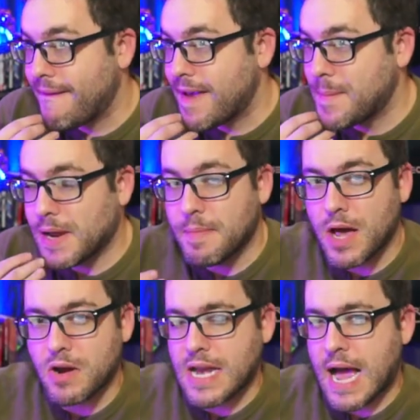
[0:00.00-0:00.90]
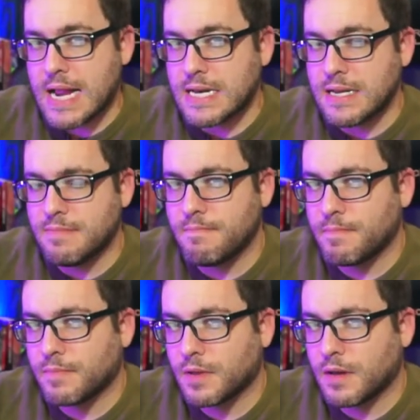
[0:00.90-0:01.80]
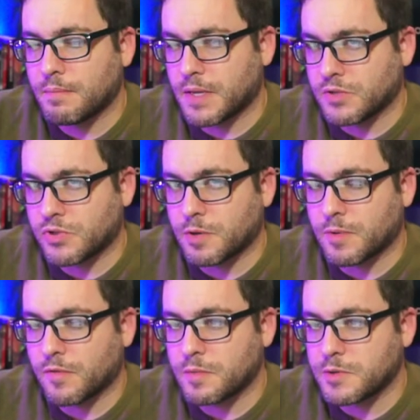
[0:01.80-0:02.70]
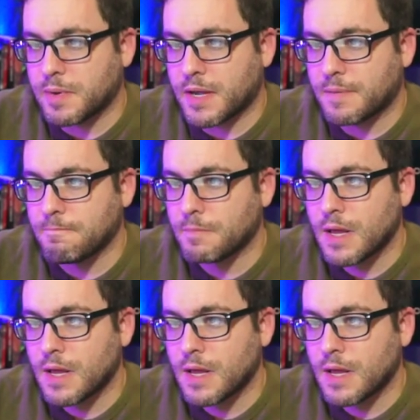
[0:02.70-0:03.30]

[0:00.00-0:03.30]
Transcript: it made about 90 uh, because of shipping from Japan,